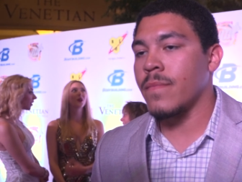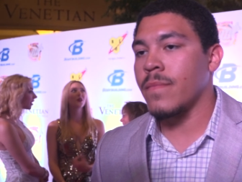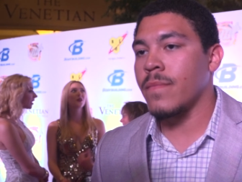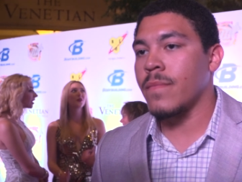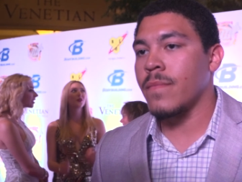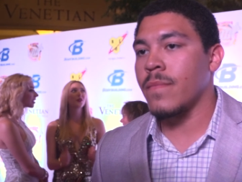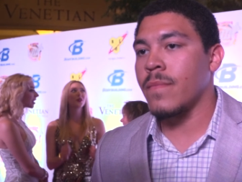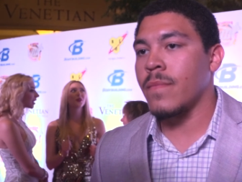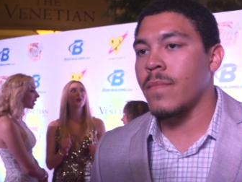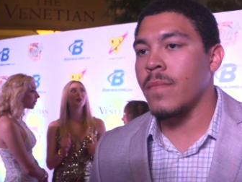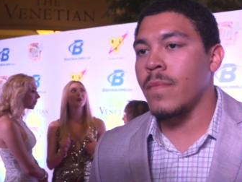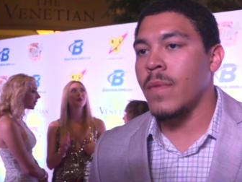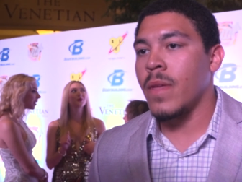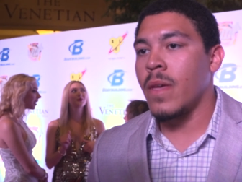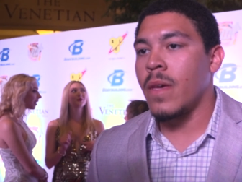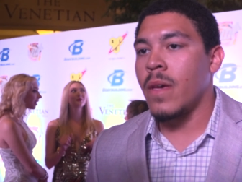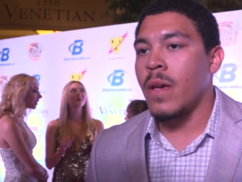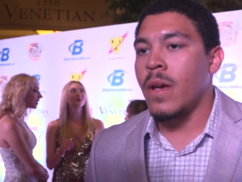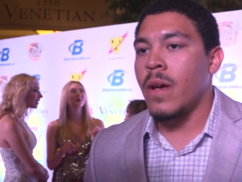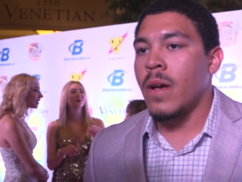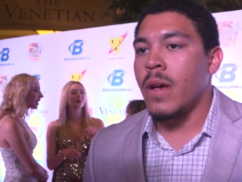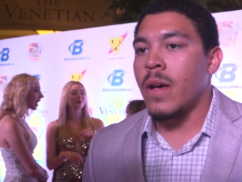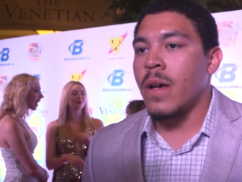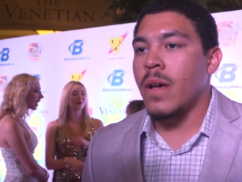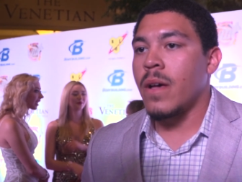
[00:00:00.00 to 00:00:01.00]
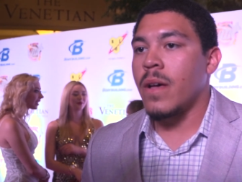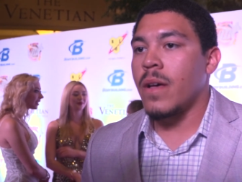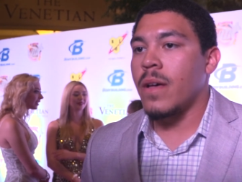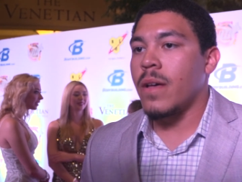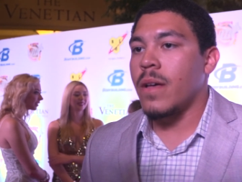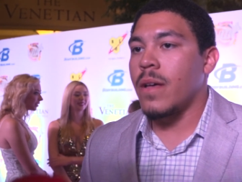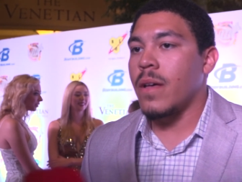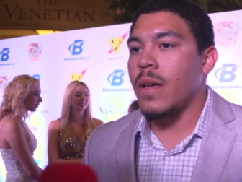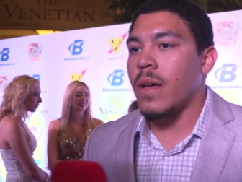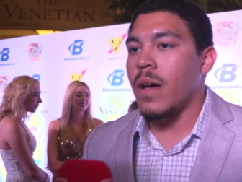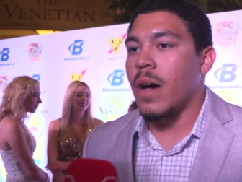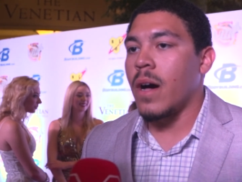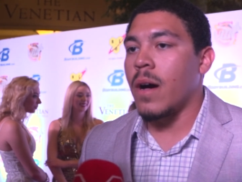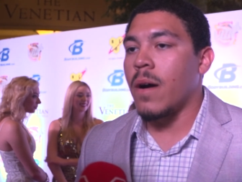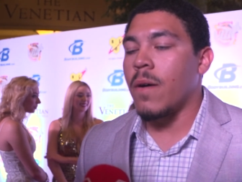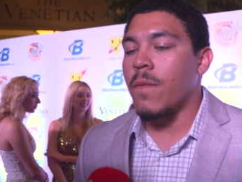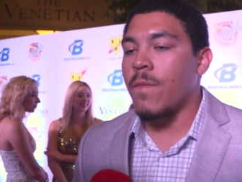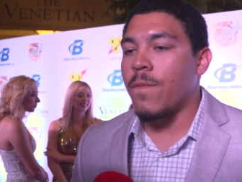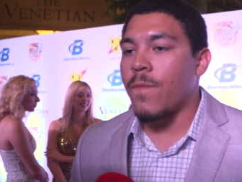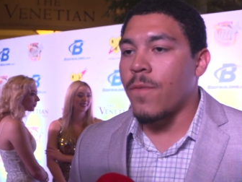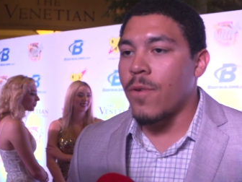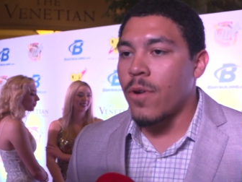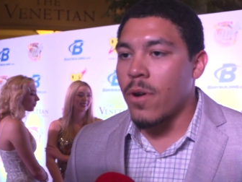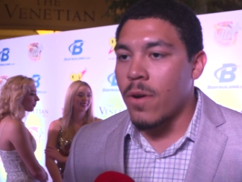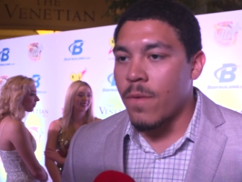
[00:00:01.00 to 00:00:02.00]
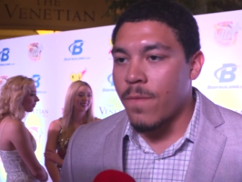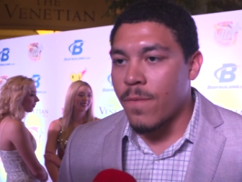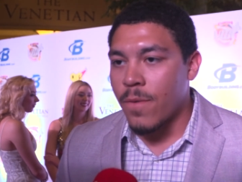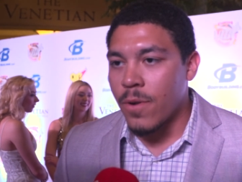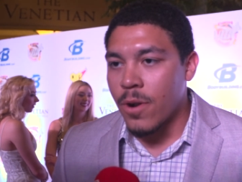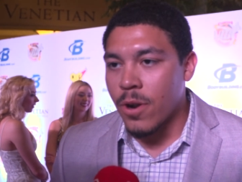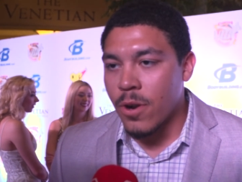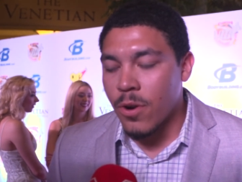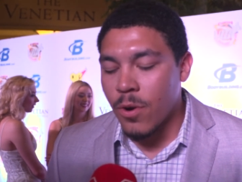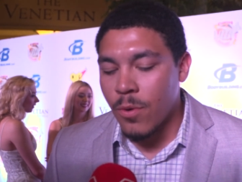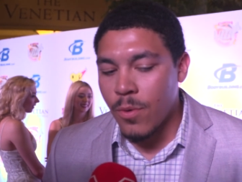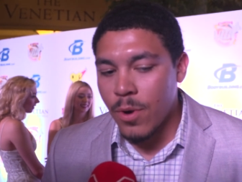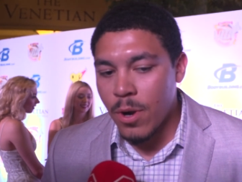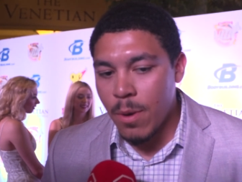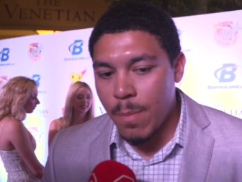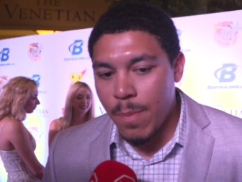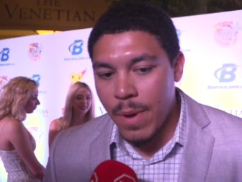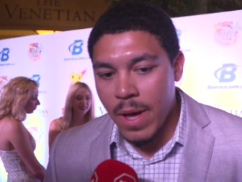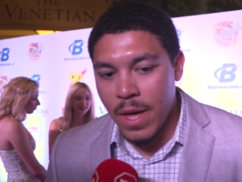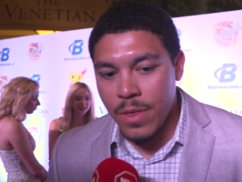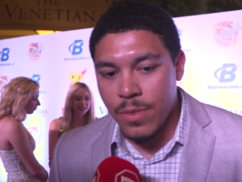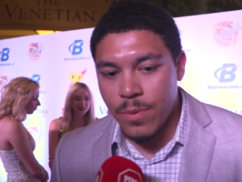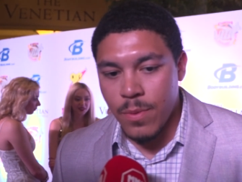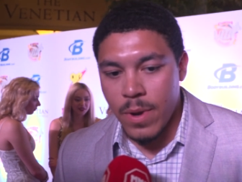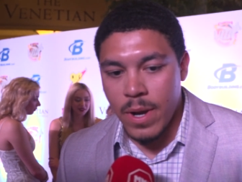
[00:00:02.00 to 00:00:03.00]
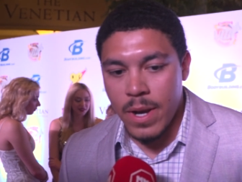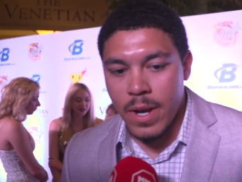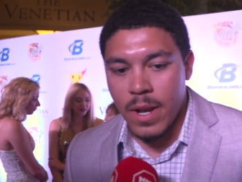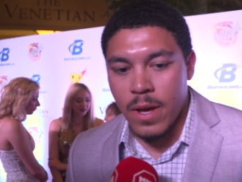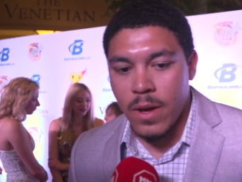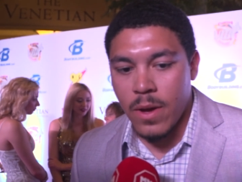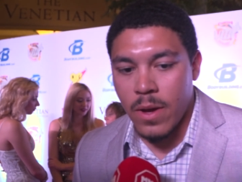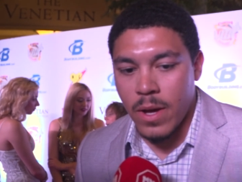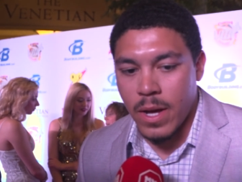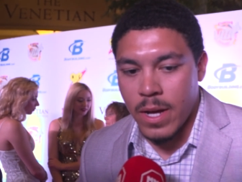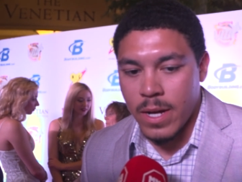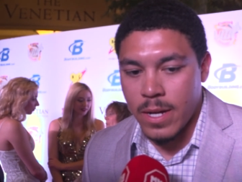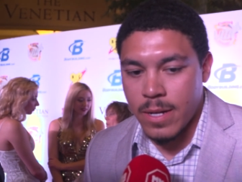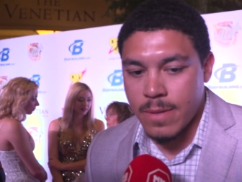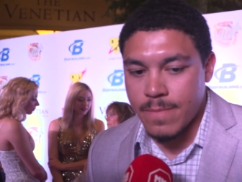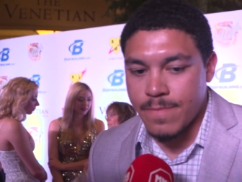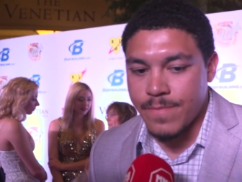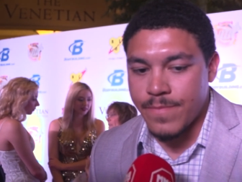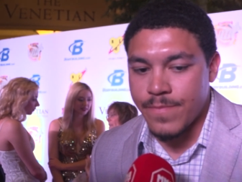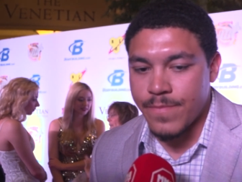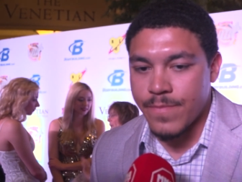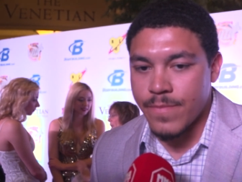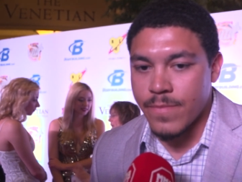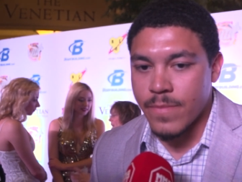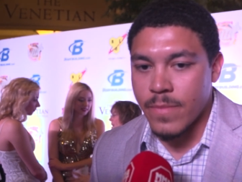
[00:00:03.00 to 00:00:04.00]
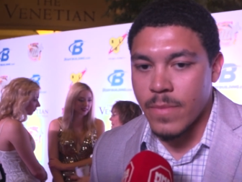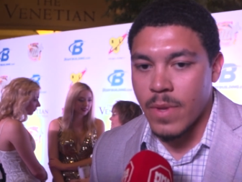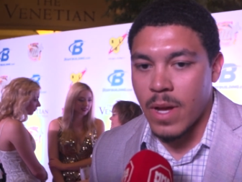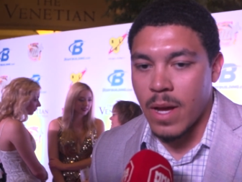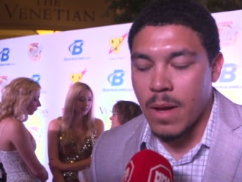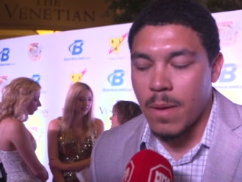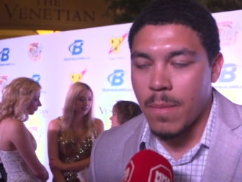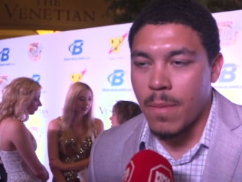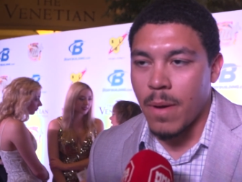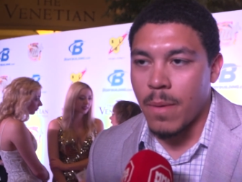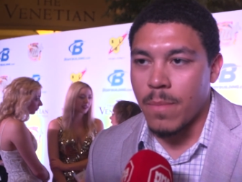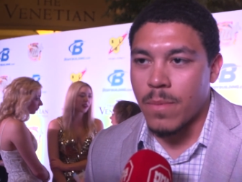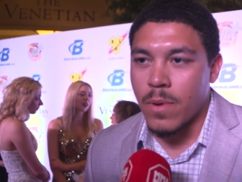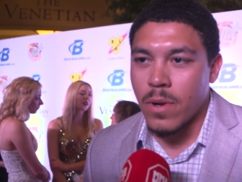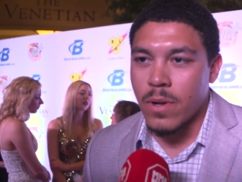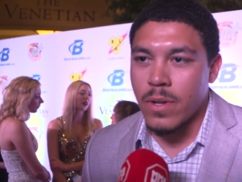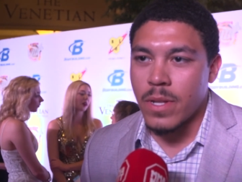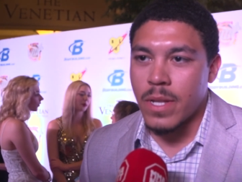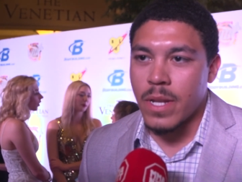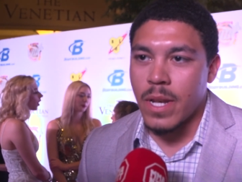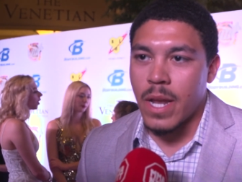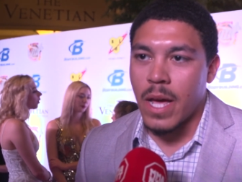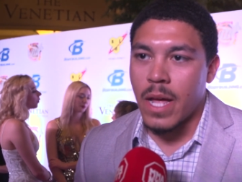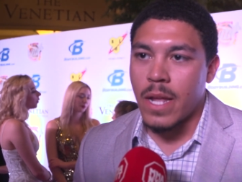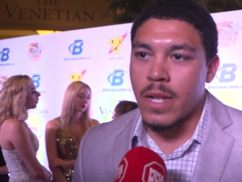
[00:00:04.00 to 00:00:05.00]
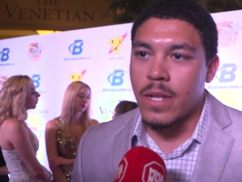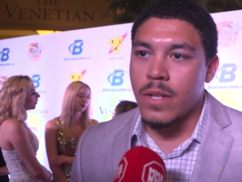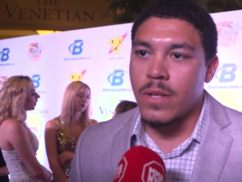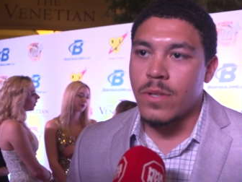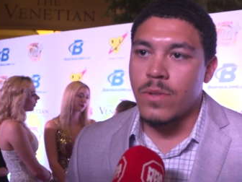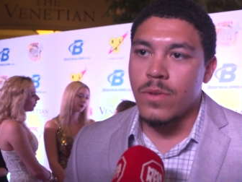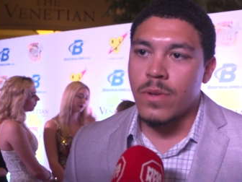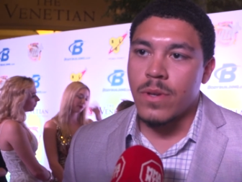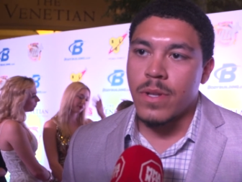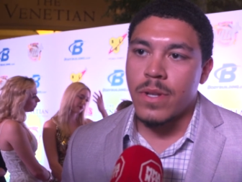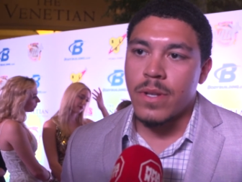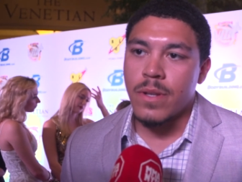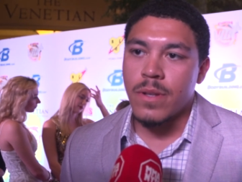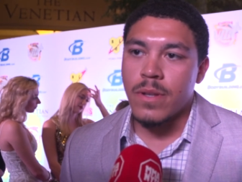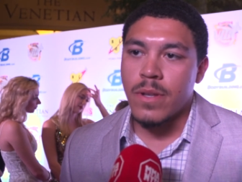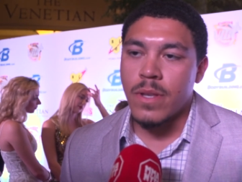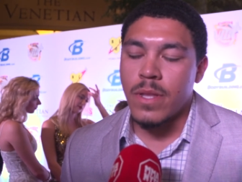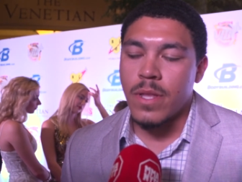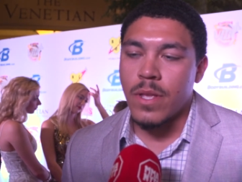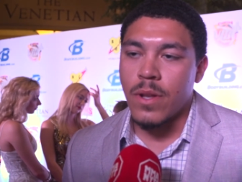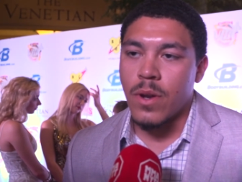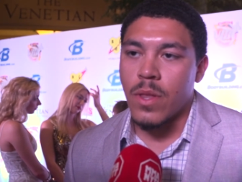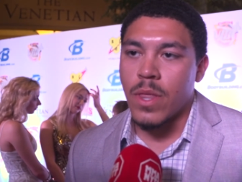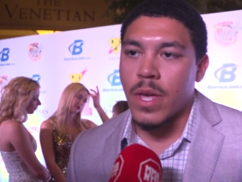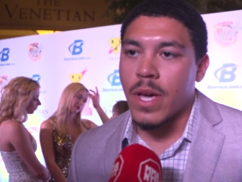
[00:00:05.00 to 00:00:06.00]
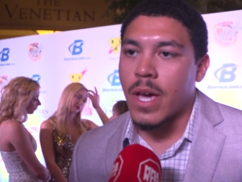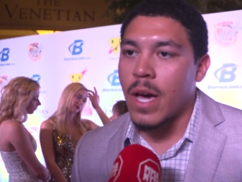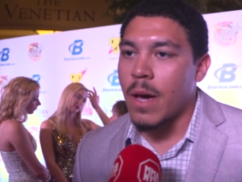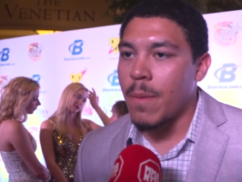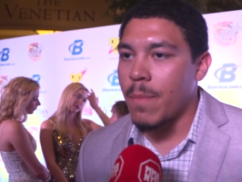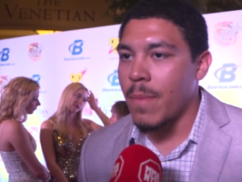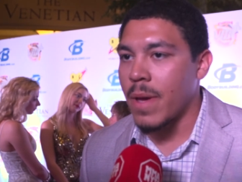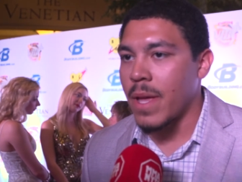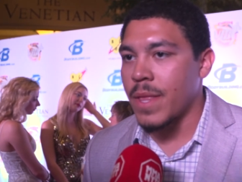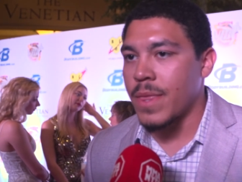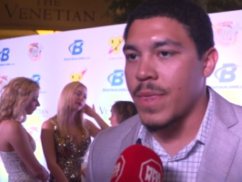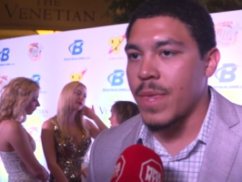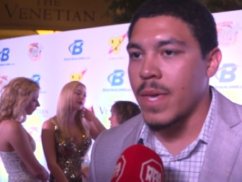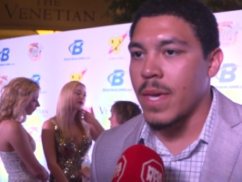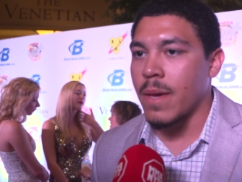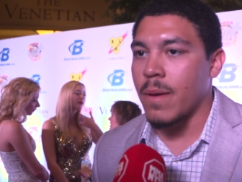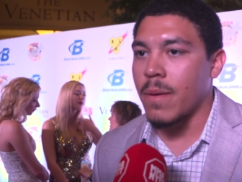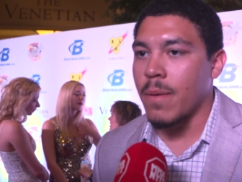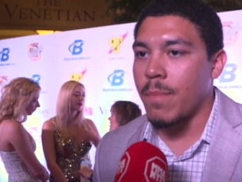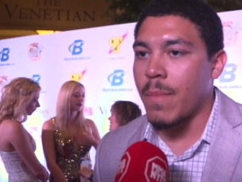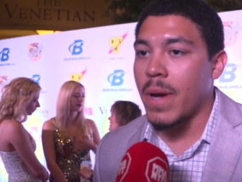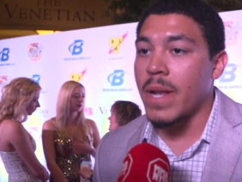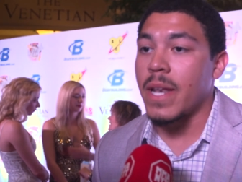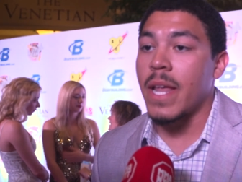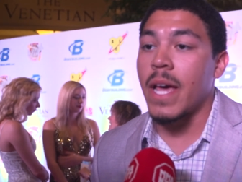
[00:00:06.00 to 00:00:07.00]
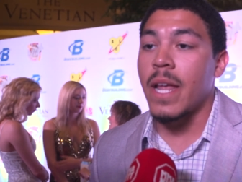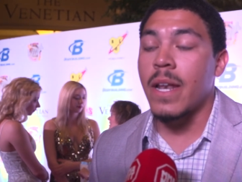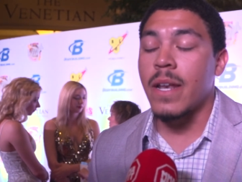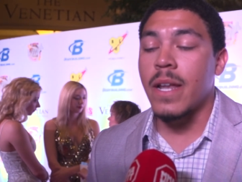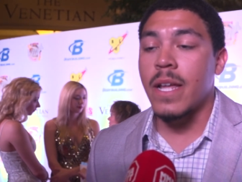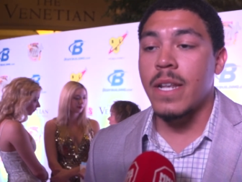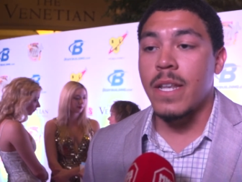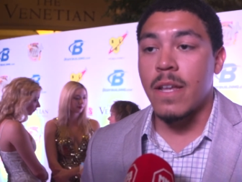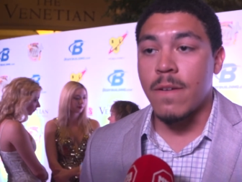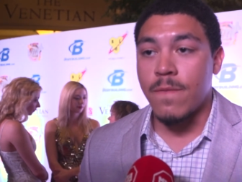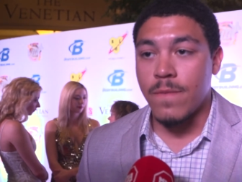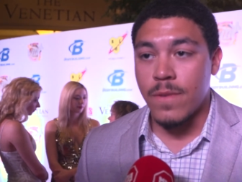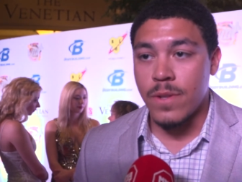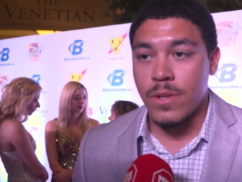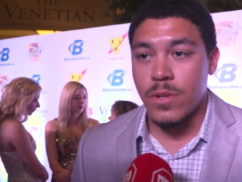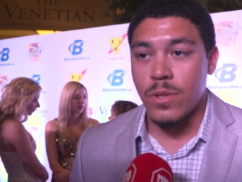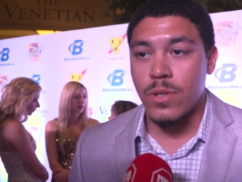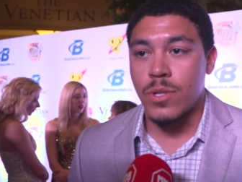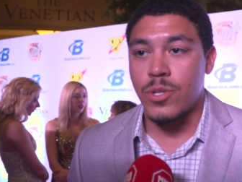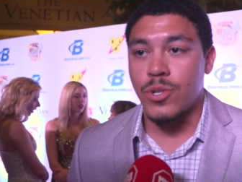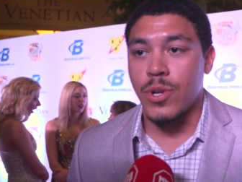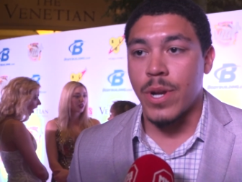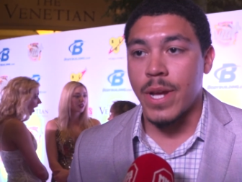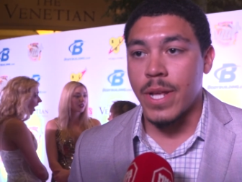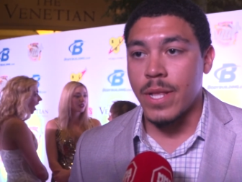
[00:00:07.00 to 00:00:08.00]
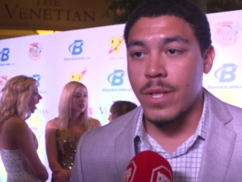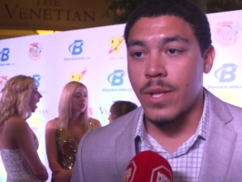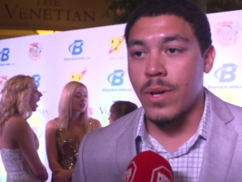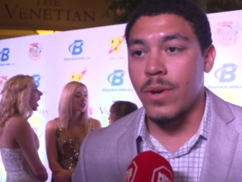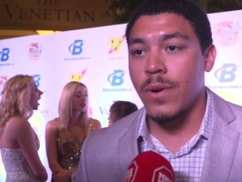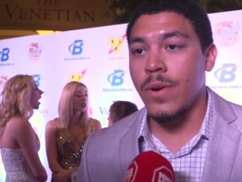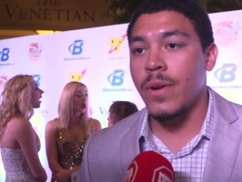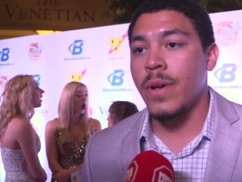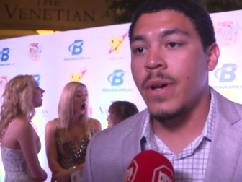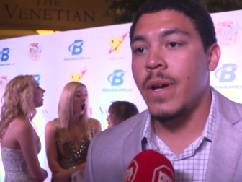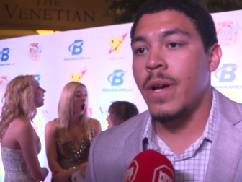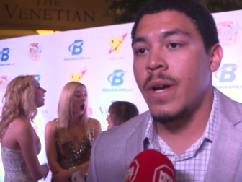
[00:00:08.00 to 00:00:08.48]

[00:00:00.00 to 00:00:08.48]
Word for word: path right now for you? Uh, for for a career path right now, um, I'm, I'm, currently not doing you know the cutman thing. My dad and I definitely do the train though.